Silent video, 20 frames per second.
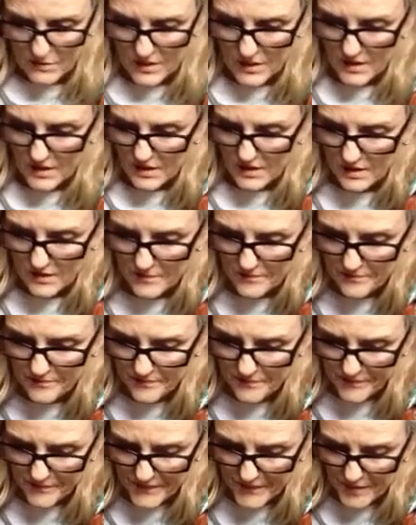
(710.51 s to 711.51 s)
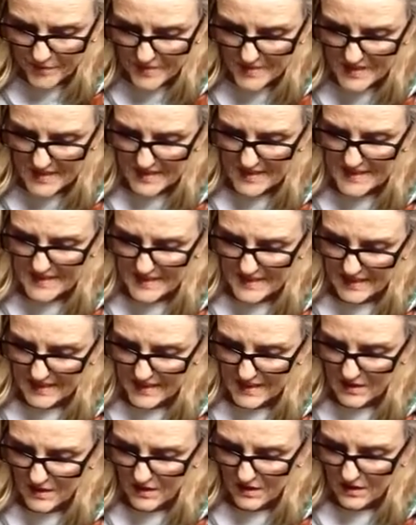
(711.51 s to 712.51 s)
Number
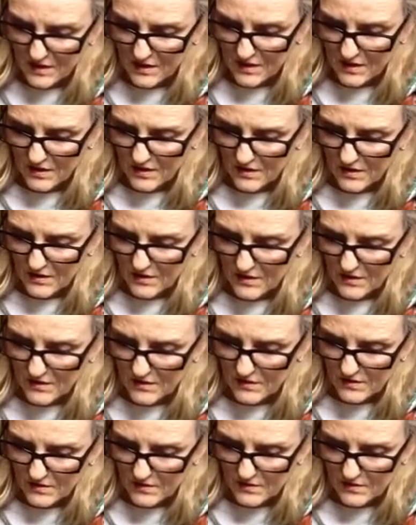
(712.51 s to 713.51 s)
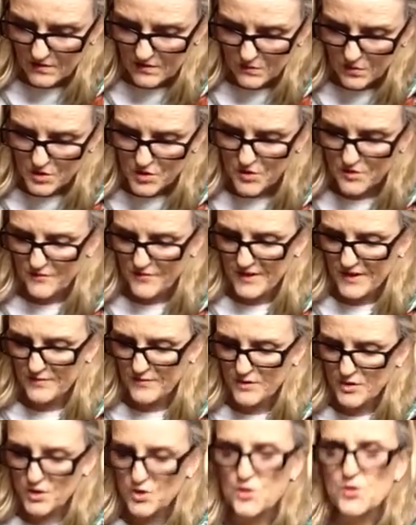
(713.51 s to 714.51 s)
16. What's your
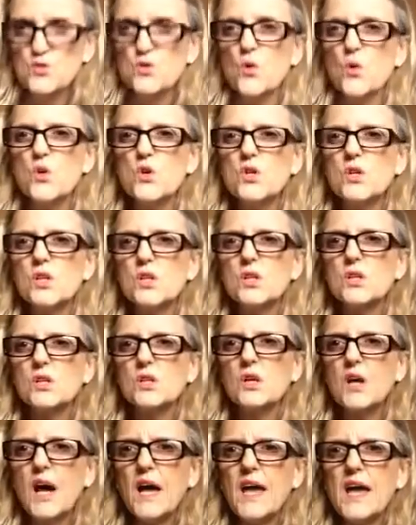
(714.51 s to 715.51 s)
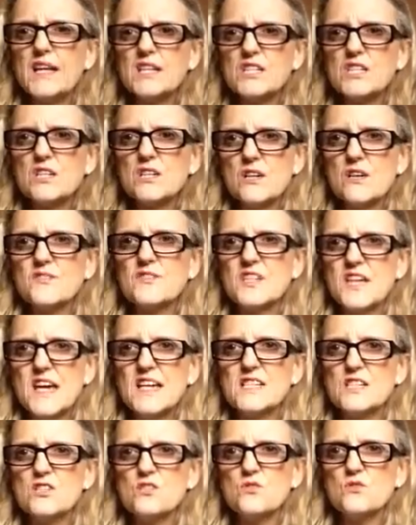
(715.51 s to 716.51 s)
favourite store? I actually love
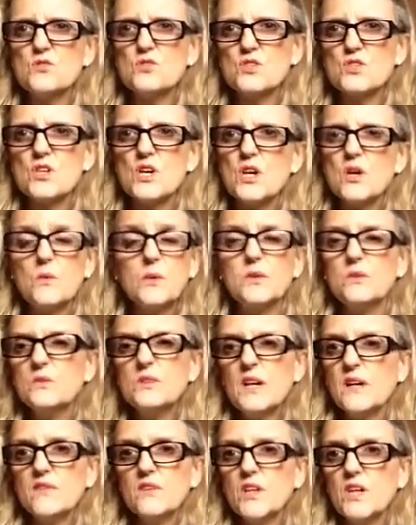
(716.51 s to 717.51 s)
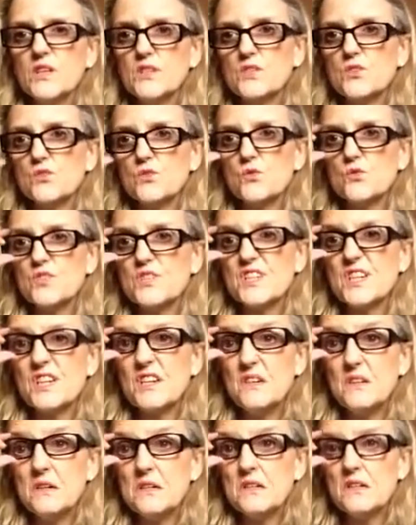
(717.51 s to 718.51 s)
Tesco's. We don't have a lot of stores
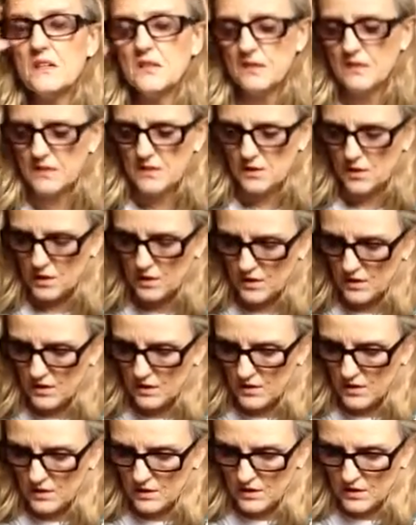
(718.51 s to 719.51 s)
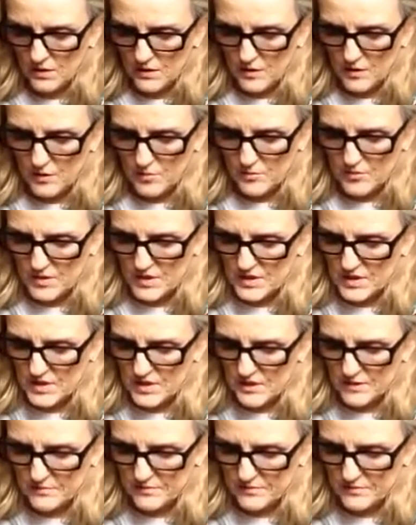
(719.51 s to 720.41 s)
here. But